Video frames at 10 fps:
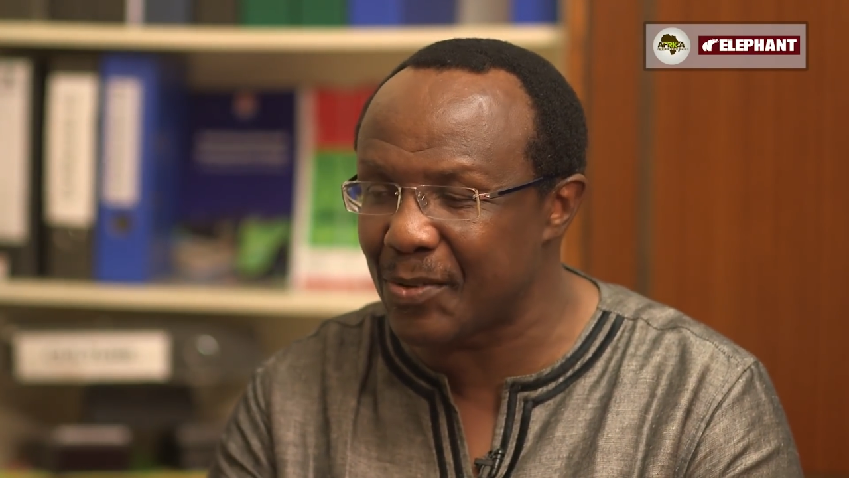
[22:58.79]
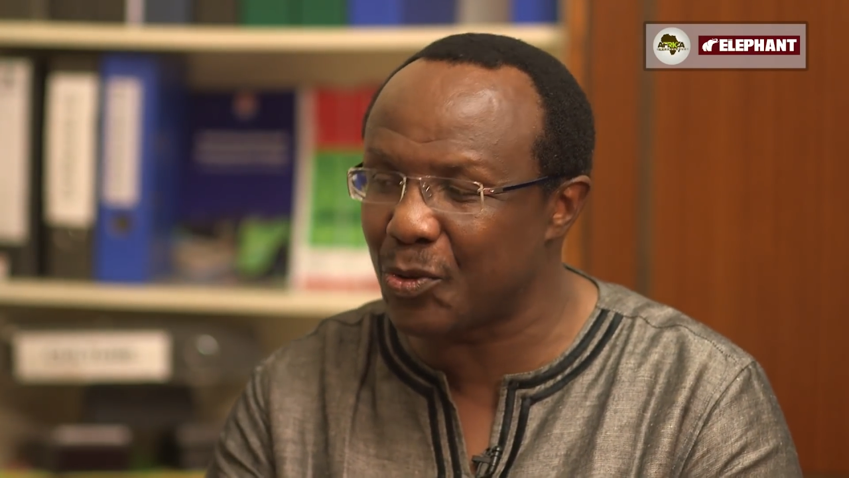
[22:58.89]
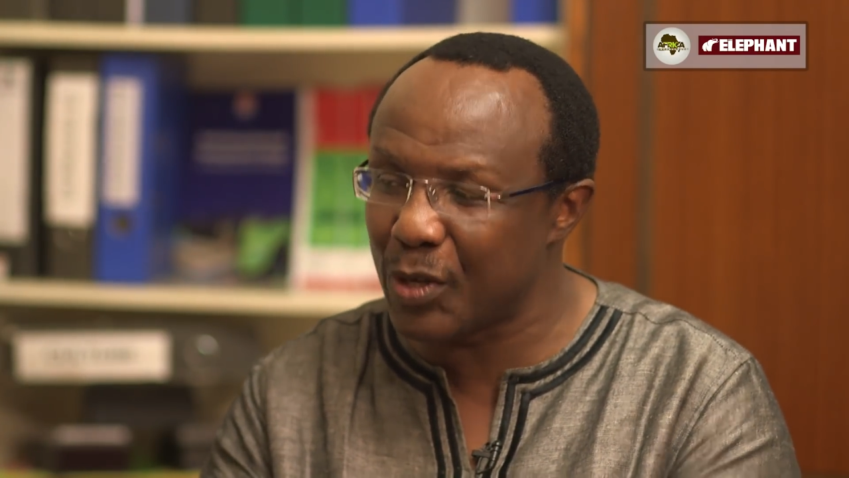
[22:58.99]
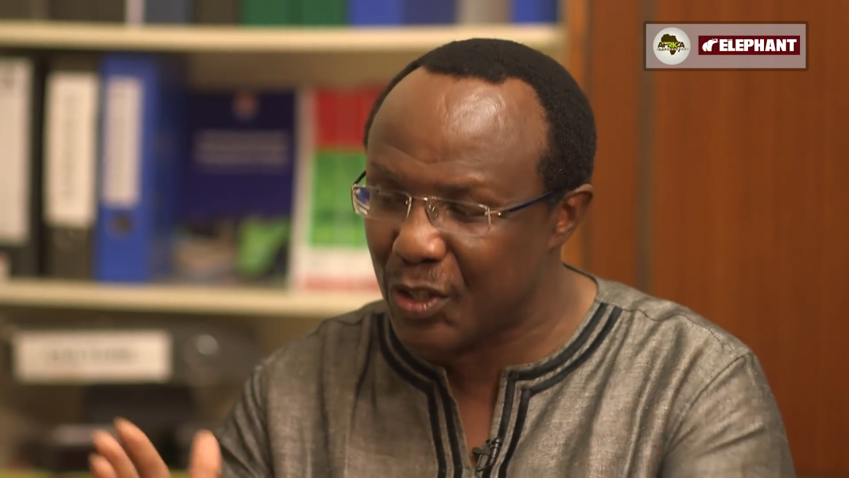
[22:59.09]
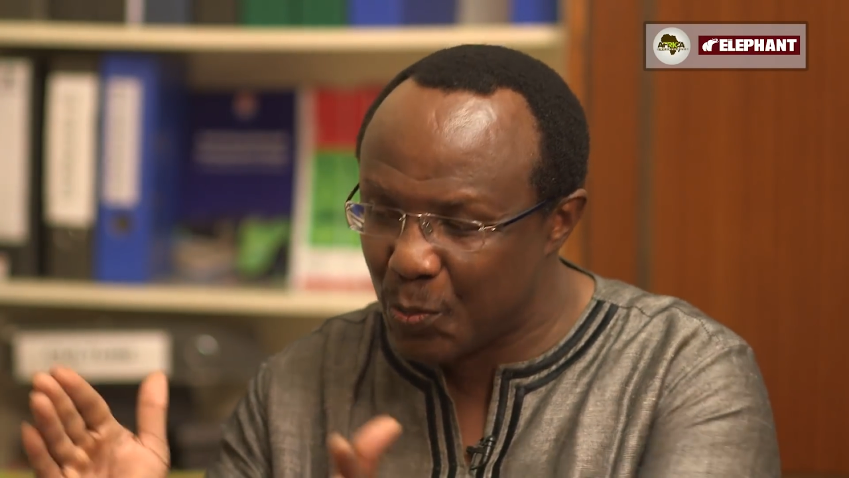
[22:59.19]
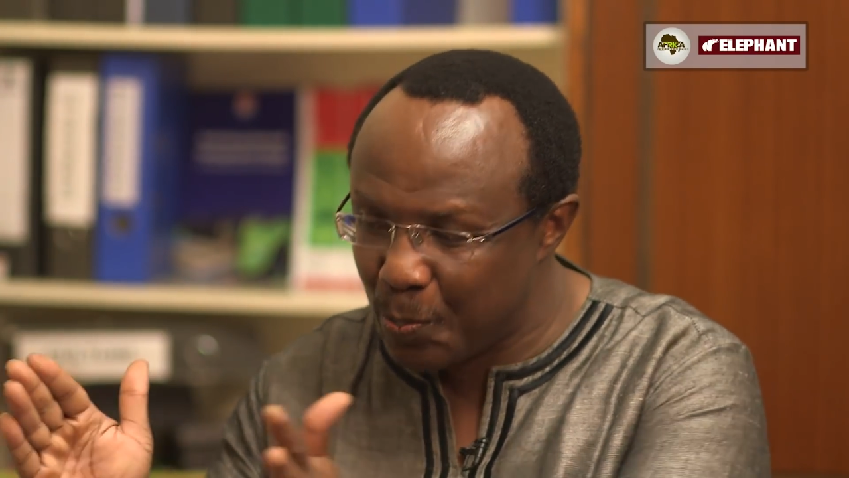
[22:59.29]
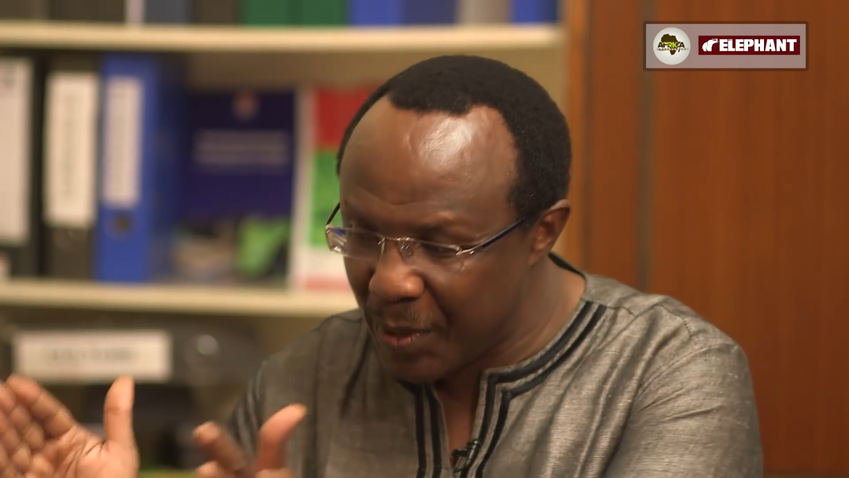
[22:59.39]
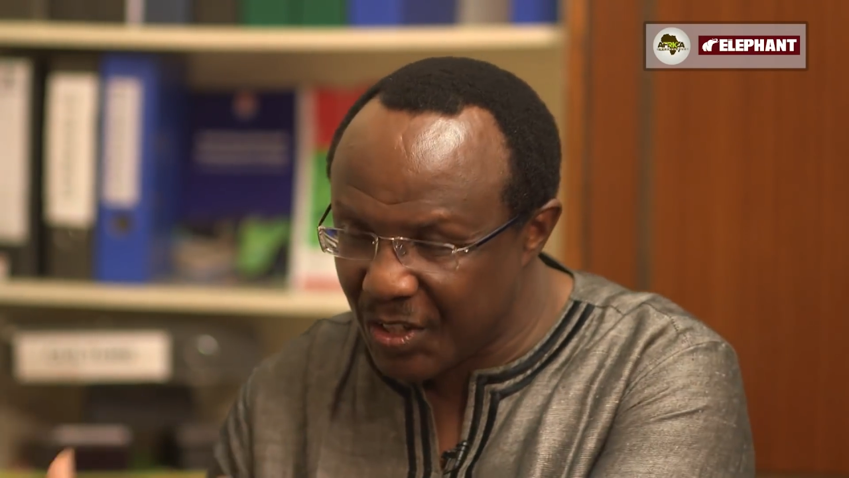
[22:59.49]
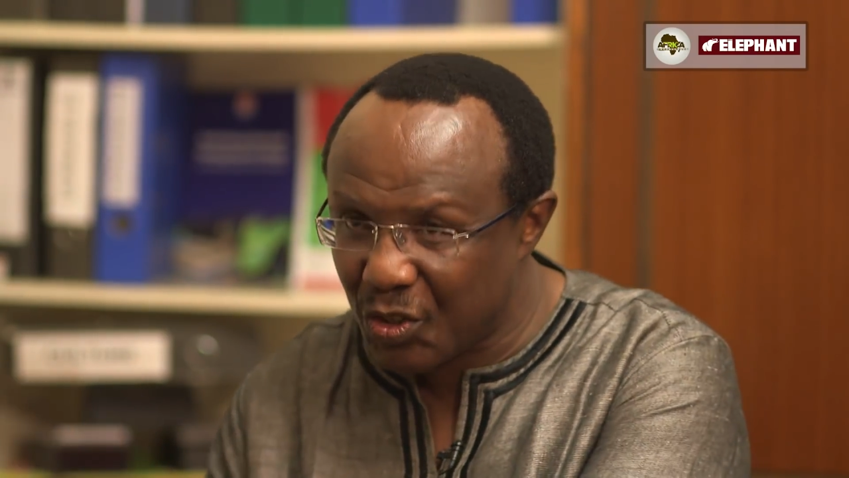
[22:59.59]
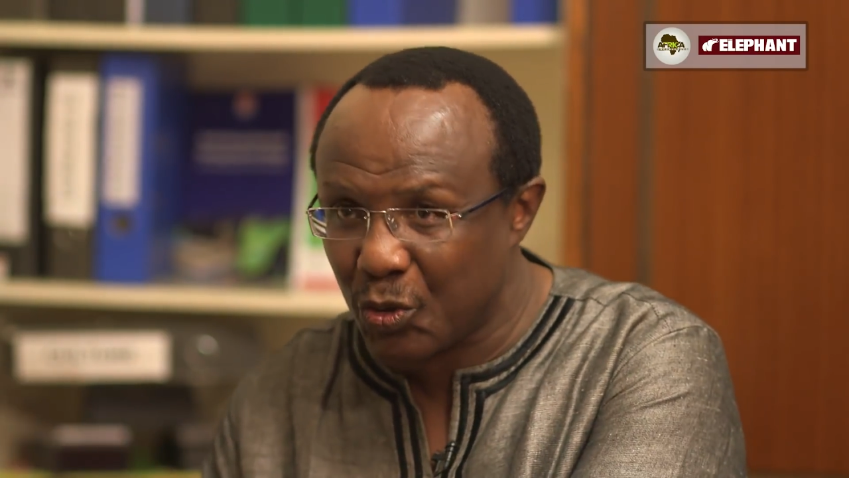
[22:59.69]
so it
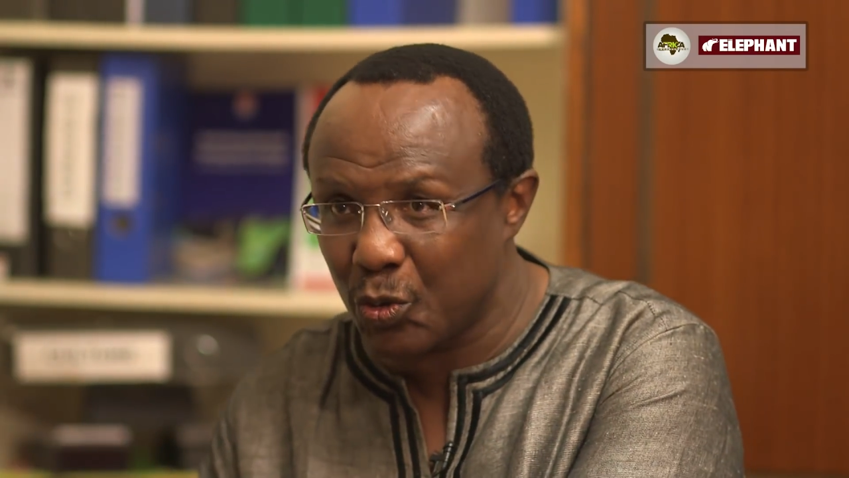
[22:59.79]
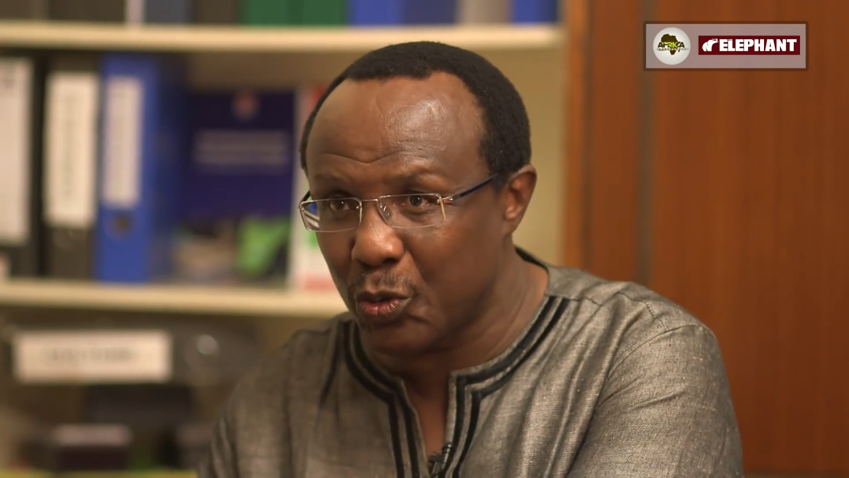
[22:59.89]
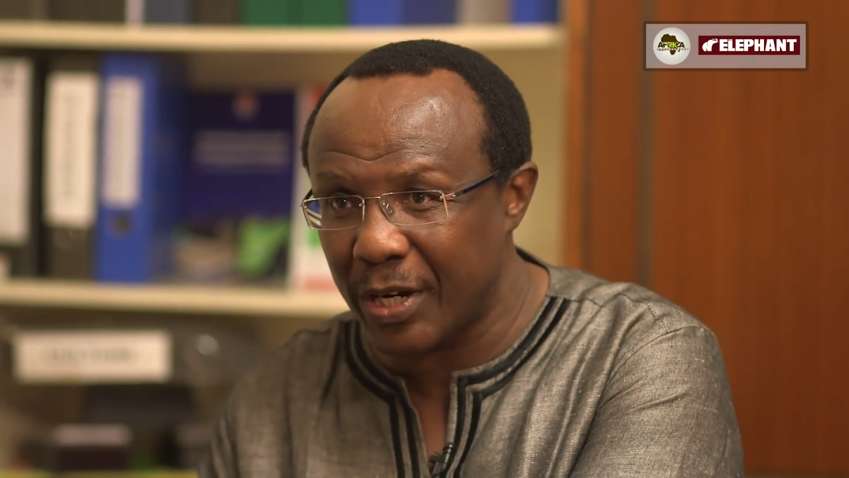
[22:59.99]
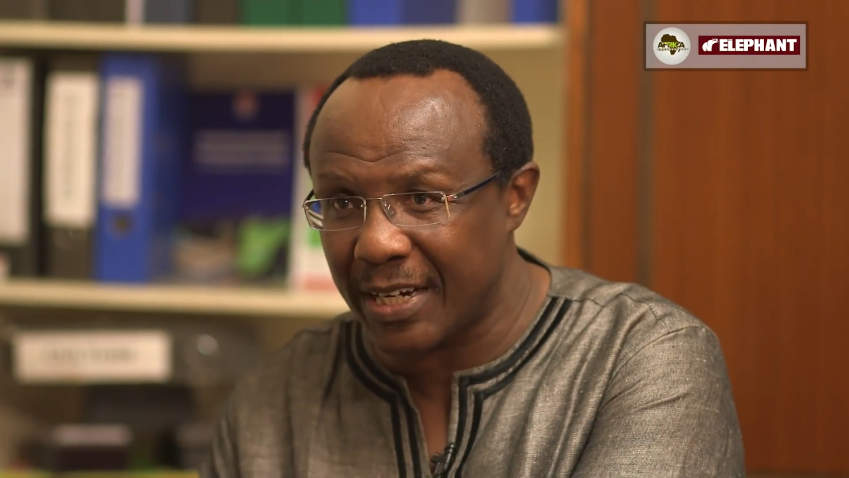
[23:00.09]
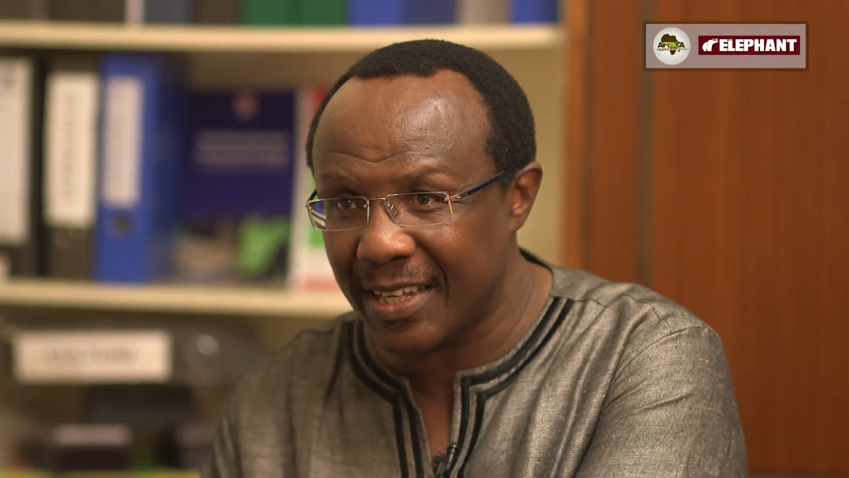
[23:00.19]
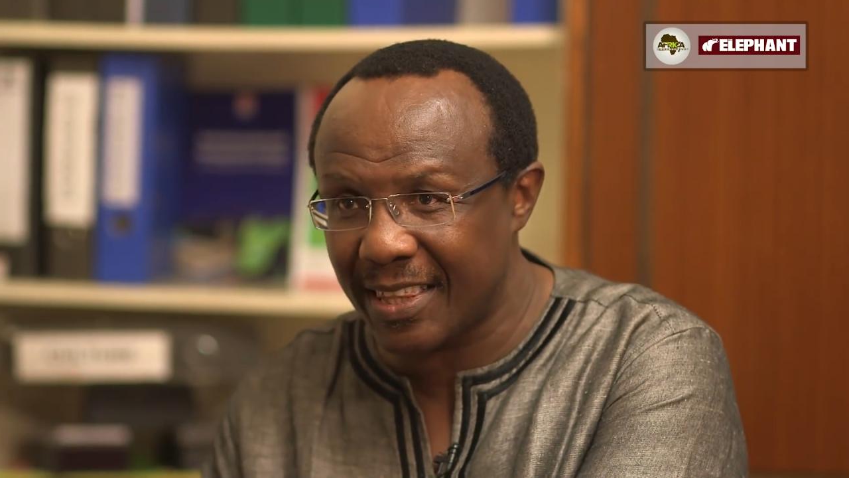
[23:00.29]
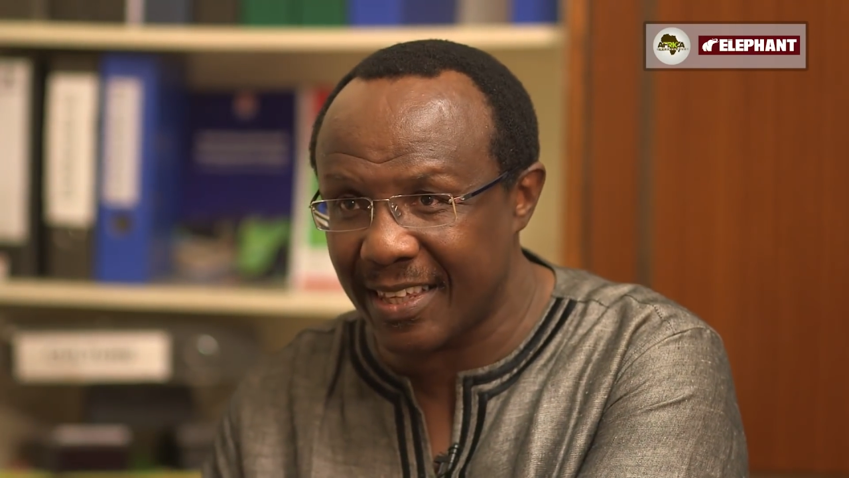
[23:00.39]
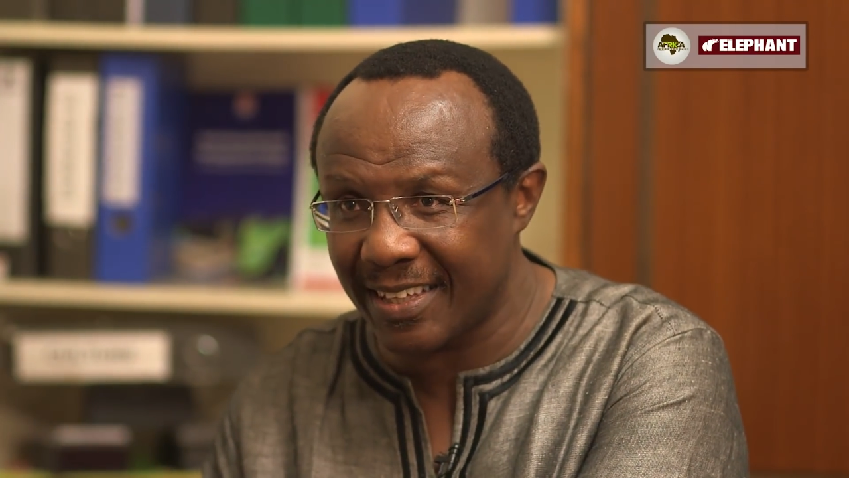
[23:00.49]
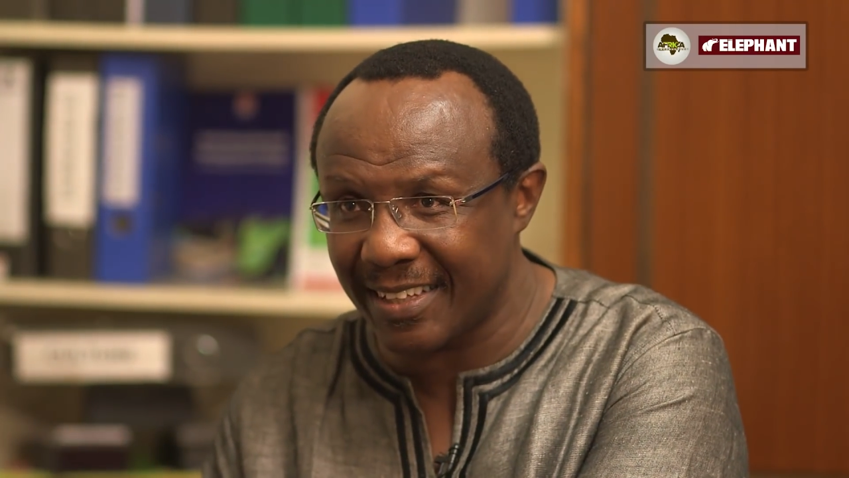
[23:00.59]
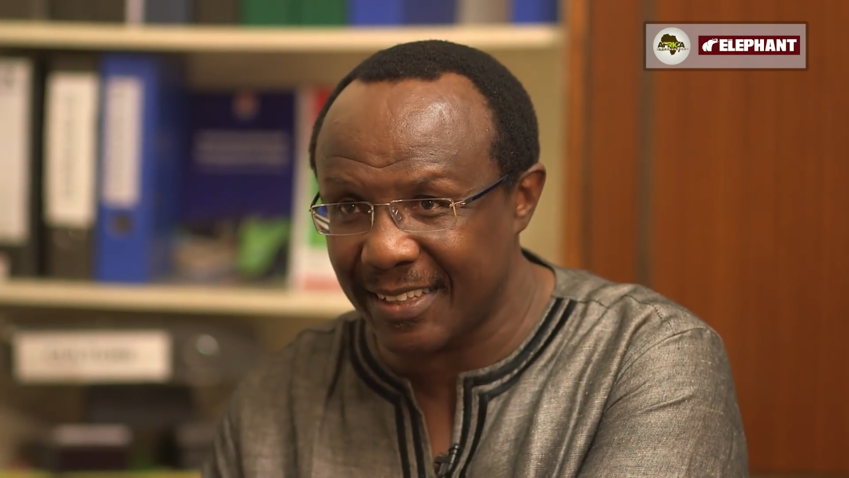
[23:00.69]
speaks to one
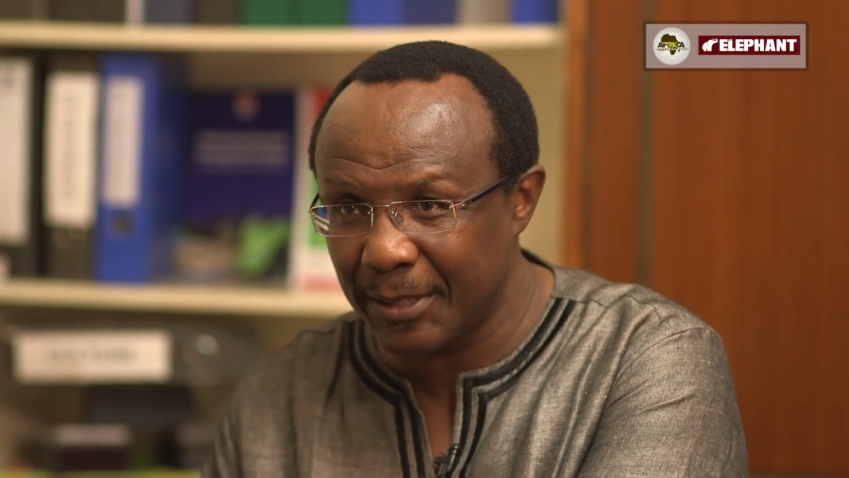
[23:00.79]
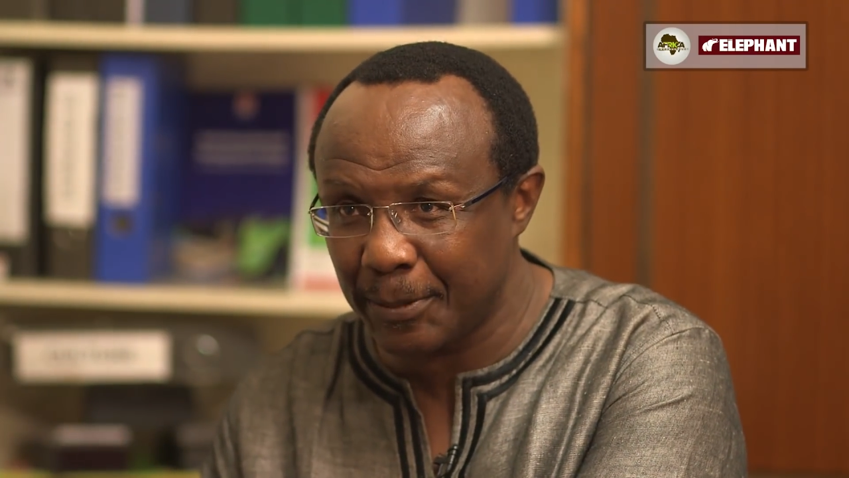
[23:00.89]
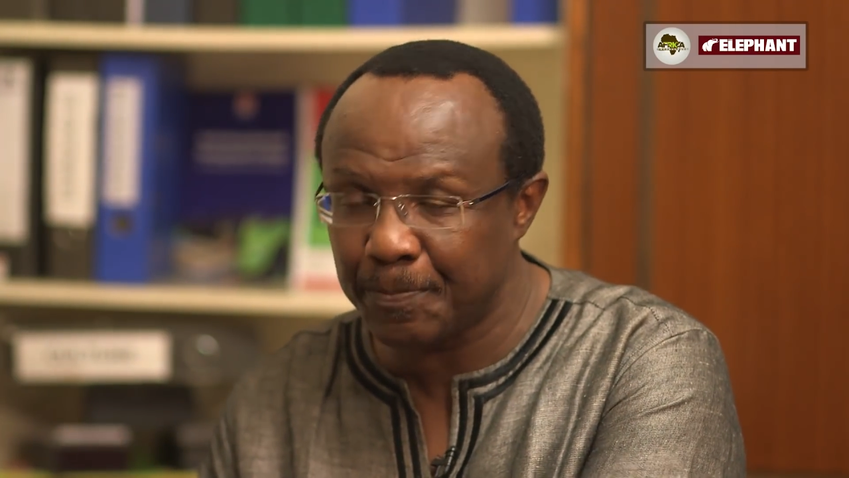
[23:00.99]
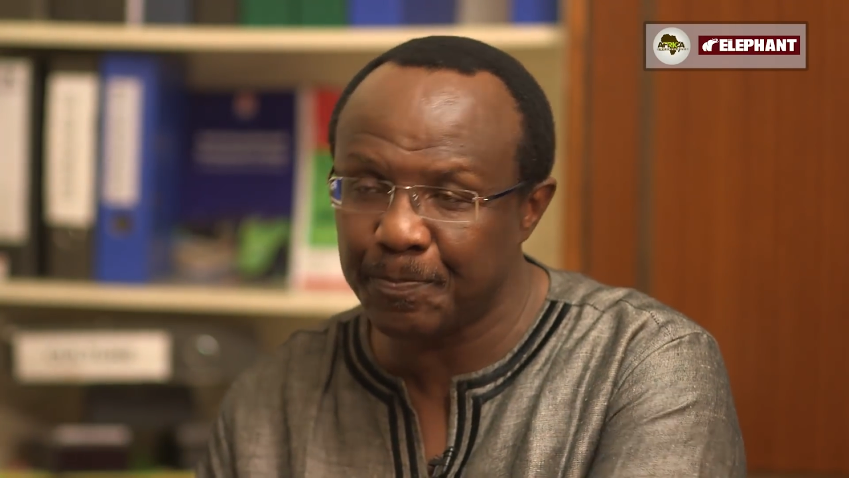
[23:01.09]
thing,